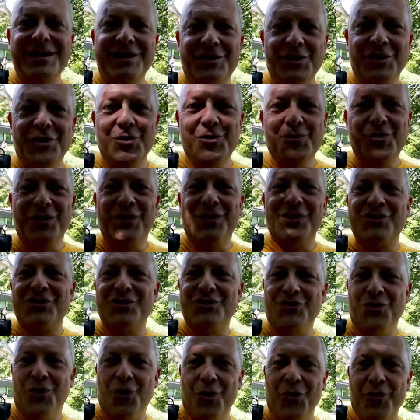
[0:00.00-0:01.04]
do with the
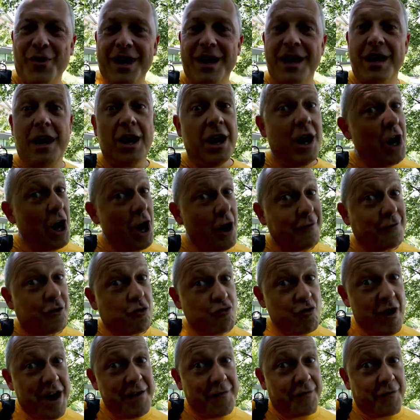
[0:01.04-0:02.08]
story of
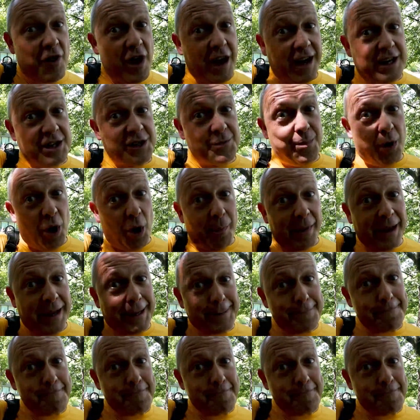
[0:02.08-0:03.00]
Greyfriars Bobby.